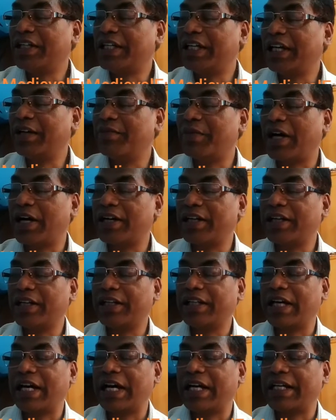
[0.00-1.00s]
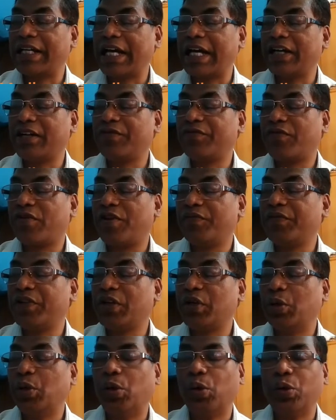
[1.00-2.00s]
came under the attack from the
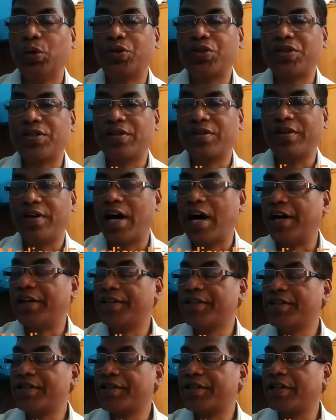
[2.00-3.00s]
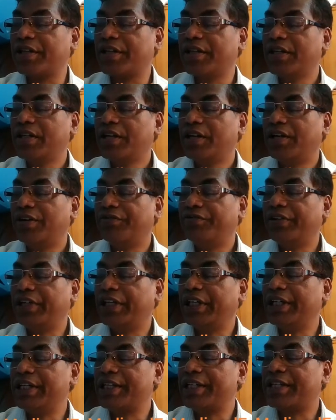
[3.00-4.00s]
Goths, Huns,
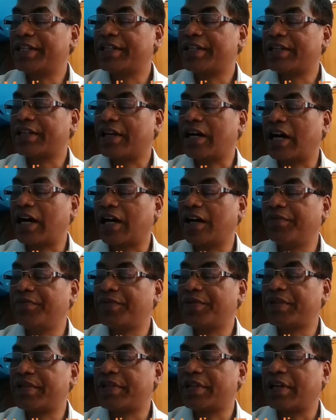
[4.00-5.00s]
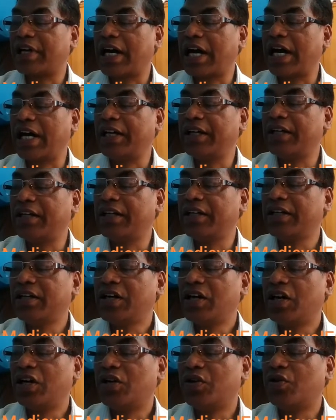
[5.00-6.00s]
Vikings, Arabs, and
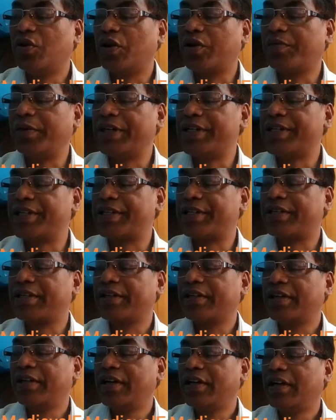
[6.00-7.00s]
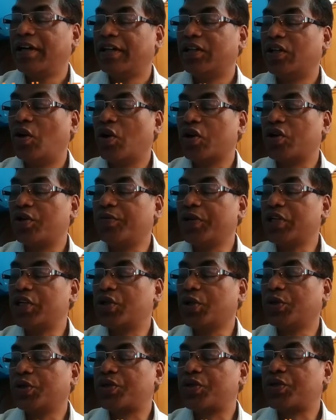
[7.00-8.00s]
Normans. The Ottoman
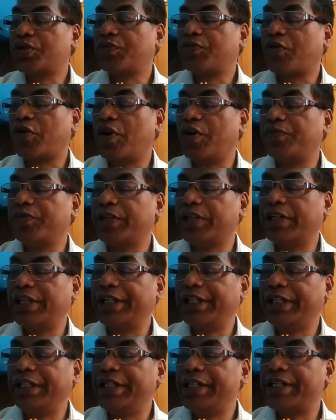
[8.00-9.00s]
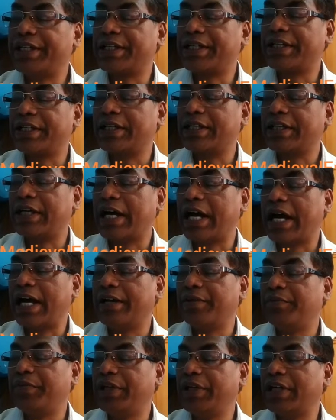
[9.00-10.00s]
Turks from the east
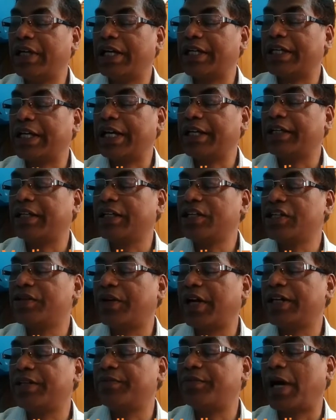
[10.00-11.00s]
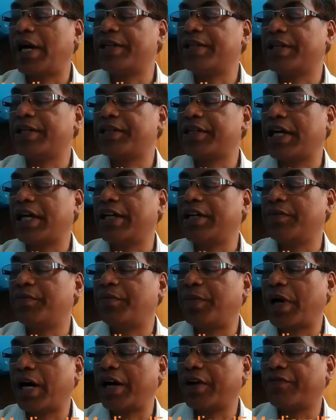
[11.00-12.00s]
had been attacking Byzantine
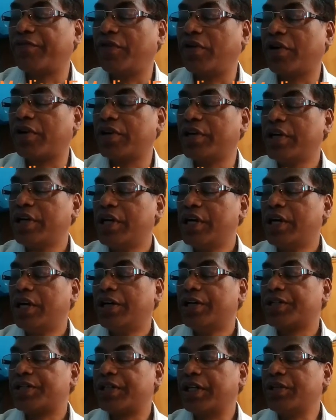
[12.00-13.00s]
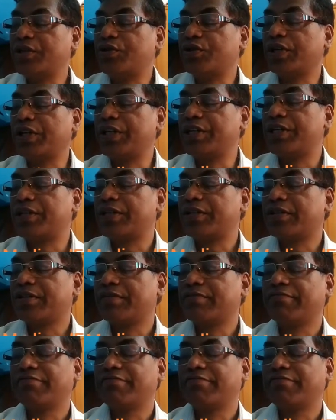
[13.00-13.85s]
Empire for centuries.